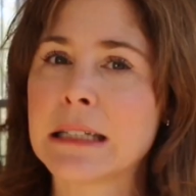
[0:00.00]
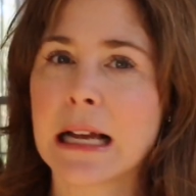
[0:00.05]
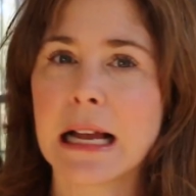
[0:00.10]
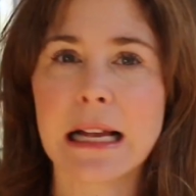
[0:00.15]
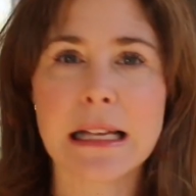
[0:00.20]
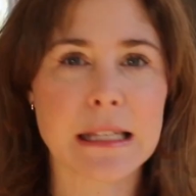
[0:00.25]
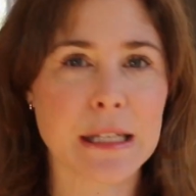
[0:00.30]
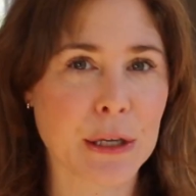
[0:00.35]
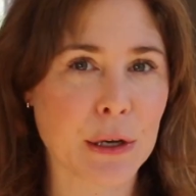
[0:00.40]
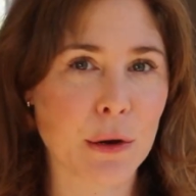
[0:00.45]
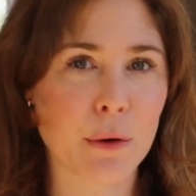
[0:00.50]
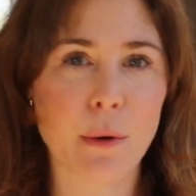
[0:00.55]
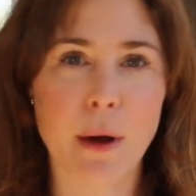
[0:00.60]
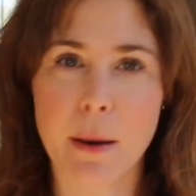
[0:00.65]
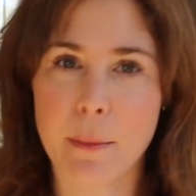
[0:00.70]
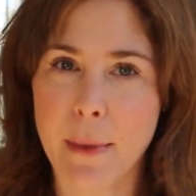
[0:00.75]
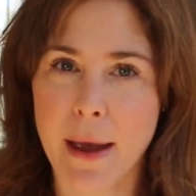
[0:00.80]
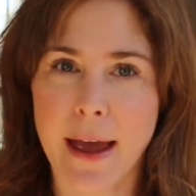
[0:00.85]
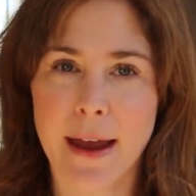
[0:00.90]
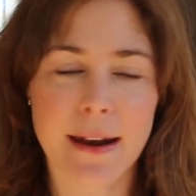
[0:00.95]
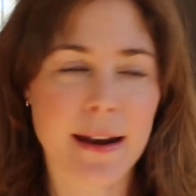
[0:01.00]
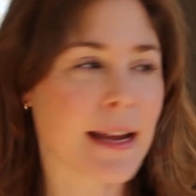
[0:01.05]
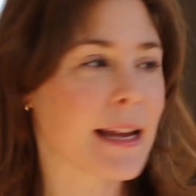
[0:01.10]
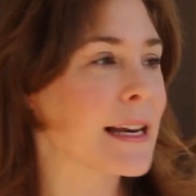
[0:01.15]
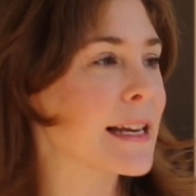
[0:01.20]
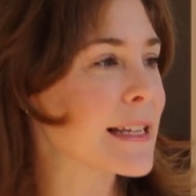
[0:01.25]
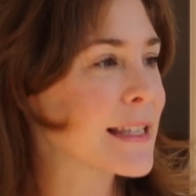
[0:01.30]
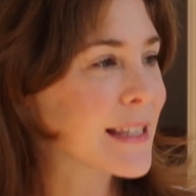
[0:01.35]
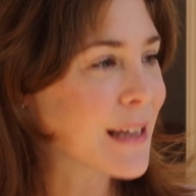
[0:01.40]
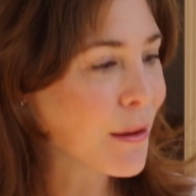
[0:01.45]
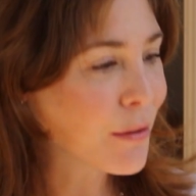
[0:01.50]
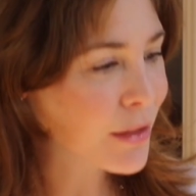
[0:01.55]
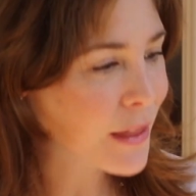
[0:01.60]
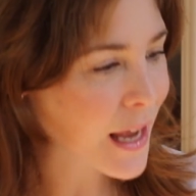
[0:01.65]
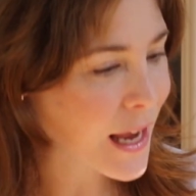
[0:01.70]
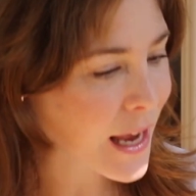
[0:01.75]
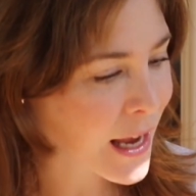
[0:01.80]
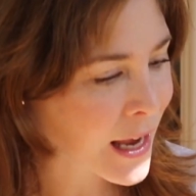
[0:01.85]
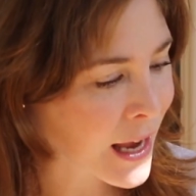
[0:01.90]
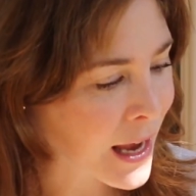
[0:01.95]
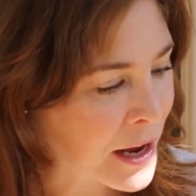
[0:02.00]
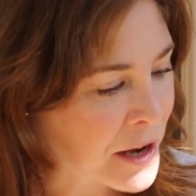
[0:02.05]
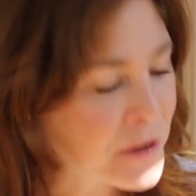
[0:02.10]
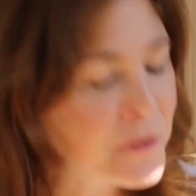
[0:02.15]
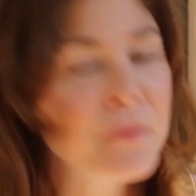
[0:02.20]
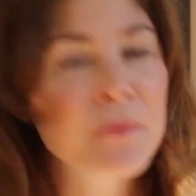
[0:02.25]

it's a good one, man. It is something